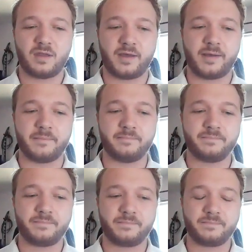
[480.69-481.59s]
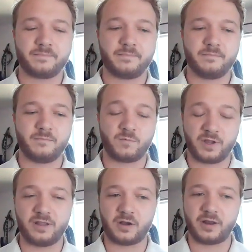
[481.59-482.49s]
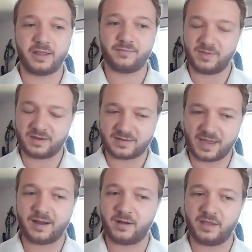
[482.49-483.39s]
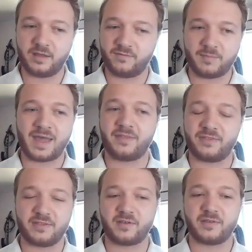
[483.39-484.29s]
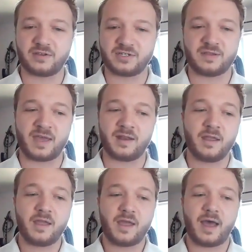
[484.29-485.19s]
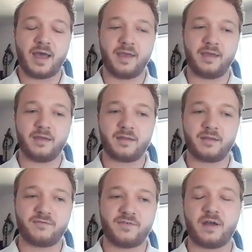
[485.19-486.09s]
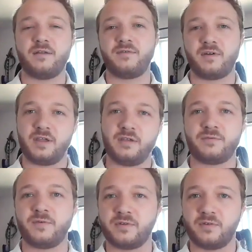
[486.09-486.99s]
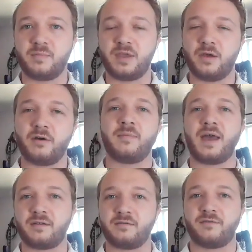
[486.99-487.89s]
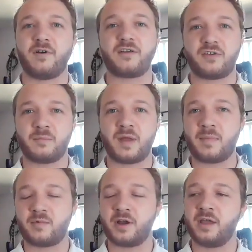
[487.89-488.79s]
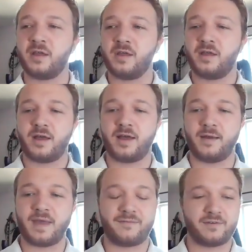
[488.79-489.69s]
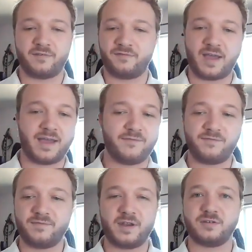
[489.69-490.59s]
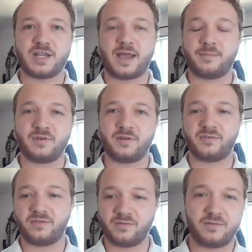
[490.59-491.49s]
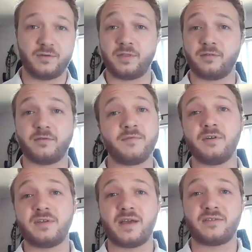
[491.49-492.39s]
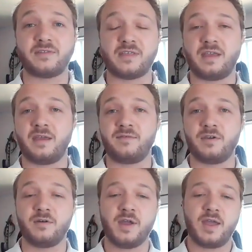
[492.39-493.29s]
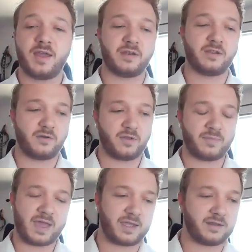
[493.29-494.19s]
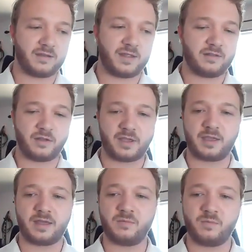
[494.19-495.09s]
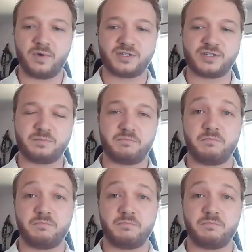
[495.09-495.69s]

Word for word: Um, relearning the entirety of the math that's on the GMAT, I found it very useful to be going back and refreshing my memory um, after five, you know, chapters, doing the review tests that they give you, and then going back and, and looking at which